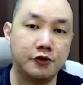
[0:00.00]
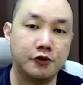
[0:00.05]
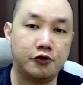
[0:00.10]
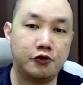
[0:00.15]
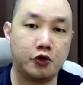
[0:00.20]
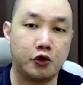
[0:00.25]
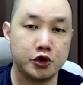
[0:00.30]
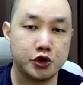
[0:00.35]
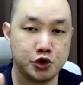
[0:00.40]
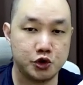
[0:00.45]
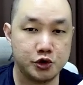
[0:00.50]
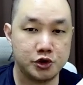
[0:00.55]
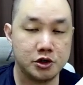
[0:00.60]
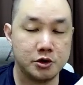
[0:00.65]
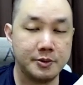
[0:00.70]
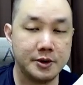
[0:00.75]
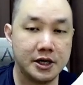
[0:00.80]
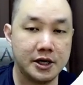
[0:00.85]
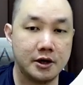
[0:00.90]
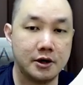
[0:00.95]
for social
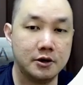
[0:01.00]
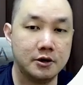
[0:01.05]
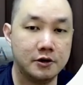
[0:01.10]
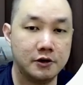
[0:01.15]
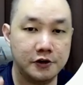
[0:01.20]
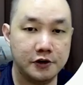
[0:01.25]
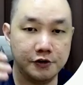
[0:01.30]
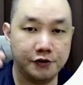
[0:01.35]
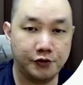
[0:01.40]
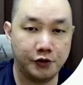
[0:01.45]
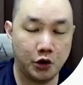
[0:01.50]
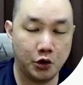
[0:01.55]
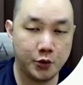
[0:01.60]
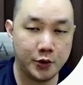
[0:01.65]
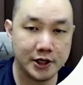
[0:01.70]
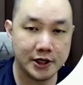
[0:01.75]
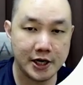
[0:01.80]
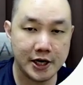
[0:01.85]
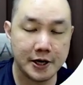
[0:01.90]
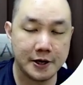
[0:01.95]
media the following
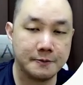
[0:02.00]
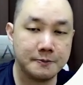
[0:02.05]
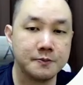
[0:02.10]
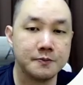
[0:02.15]
day.